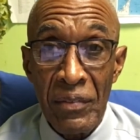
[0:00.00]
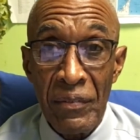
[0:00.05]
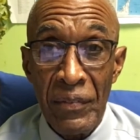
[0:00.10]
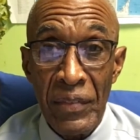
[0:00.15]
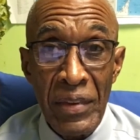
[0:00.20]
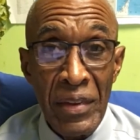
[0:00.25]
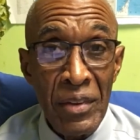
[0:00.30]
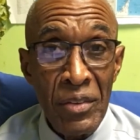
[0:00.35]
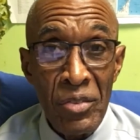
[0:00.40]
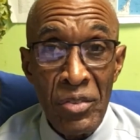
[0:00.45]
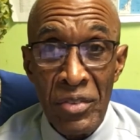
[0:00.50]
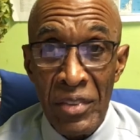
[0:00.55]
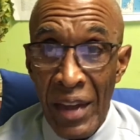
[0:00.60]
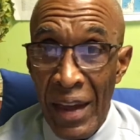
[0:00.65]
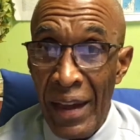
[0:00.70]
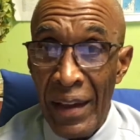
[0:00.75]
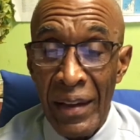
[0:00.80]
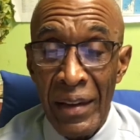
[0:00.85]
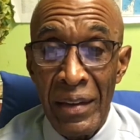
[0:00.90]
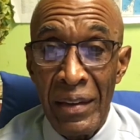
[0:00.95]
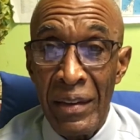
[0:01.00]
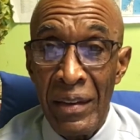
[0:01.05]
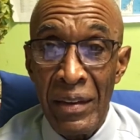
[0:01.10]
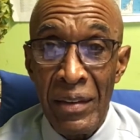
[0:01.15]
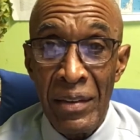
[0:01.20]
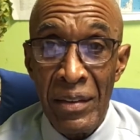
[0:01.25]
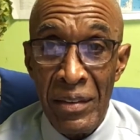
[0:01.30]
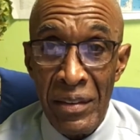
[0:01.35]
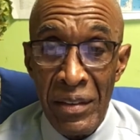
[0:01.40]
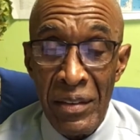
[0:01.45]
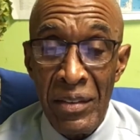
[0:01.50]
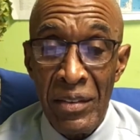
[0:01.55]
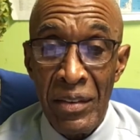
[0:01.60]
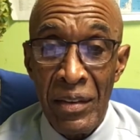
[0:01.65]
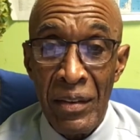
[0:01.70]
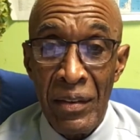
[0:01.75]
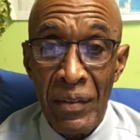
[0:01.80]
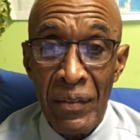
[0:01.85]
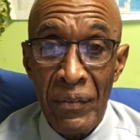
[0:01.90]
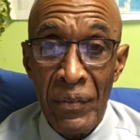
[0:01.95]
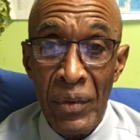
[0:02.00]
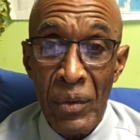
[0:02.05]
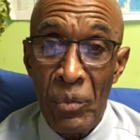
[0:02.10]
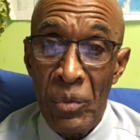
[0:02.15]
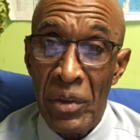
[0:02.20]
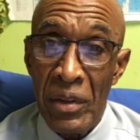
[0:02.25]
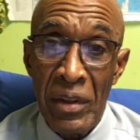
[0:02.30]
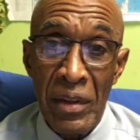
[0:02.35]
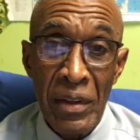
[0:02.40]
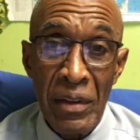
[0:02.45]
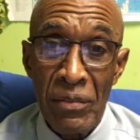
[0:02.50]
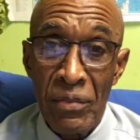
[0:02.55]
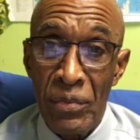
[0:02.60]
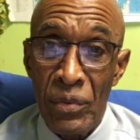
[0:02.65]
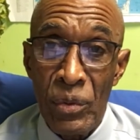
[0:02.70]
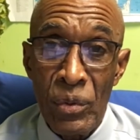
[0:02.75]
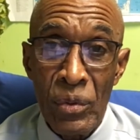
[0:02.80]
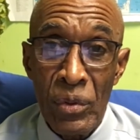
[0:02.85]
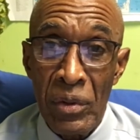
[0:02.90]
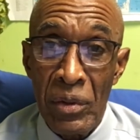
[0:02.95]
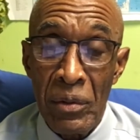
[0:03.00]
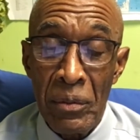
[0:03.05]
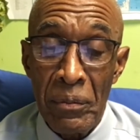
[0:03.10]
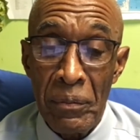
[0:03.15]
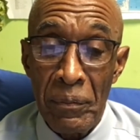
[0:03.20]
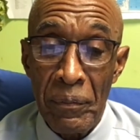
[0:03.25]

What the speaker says: exactly, in detail, and we can't fool Him.